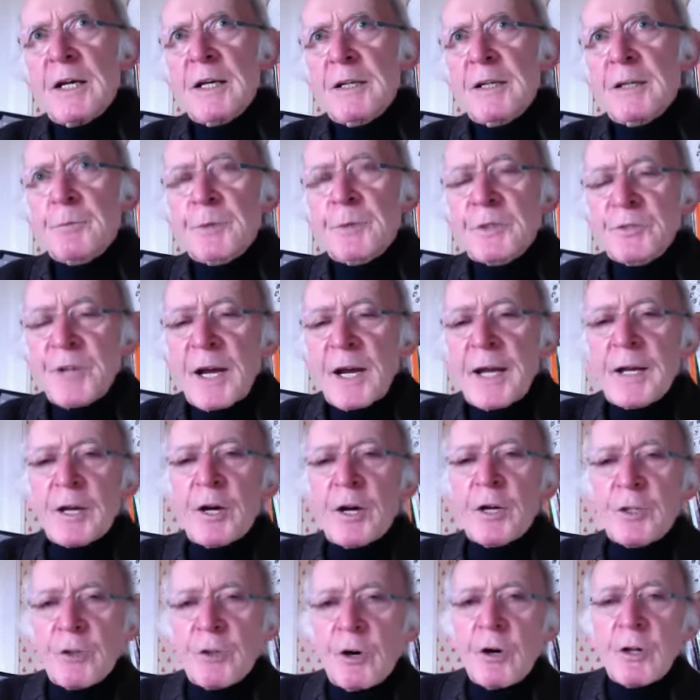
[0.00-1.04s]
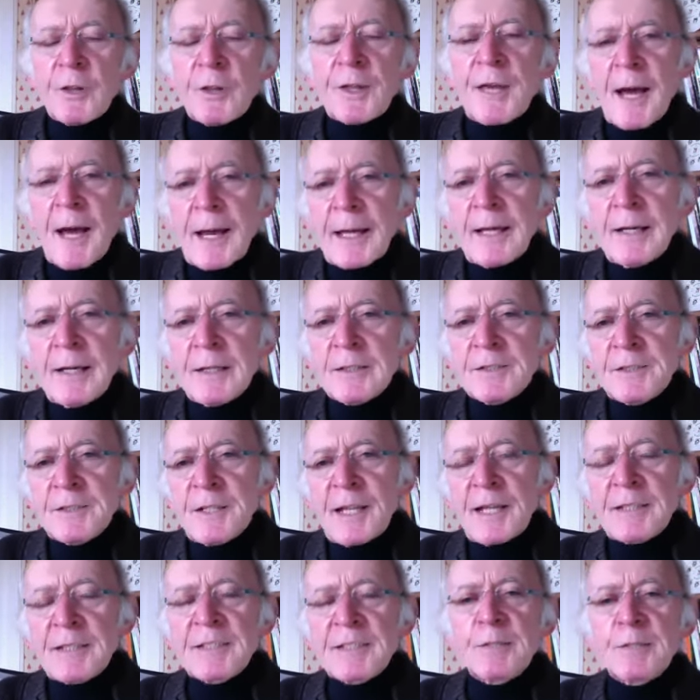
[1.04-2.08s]
You'd be trying out all the angles, and
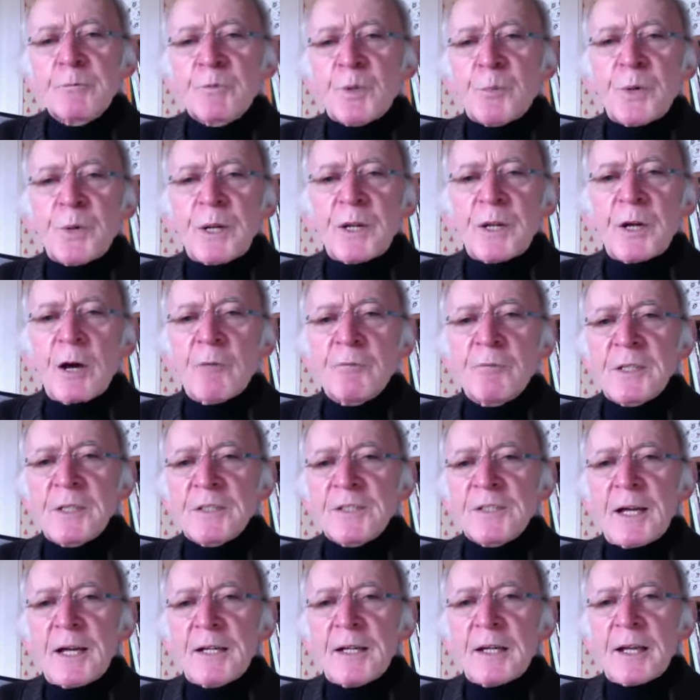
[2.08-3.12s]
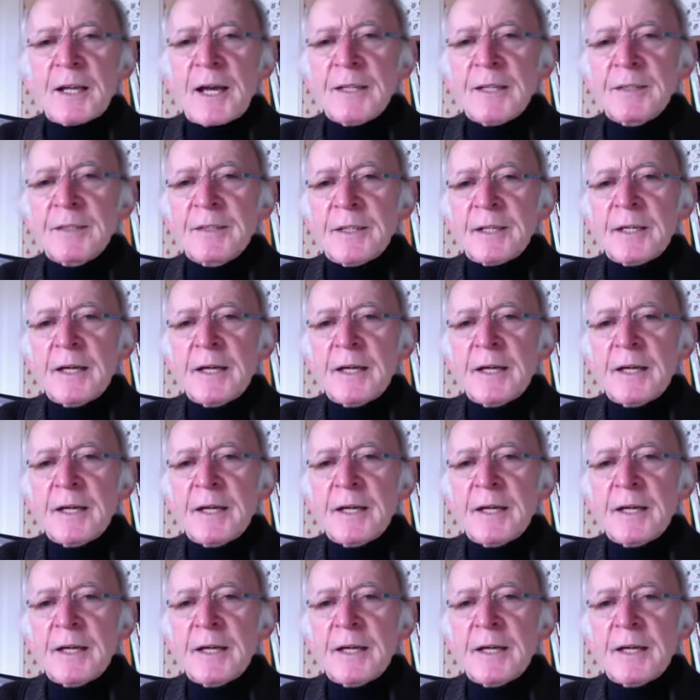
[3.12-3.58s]
that seems a pretty obvious angle, I think.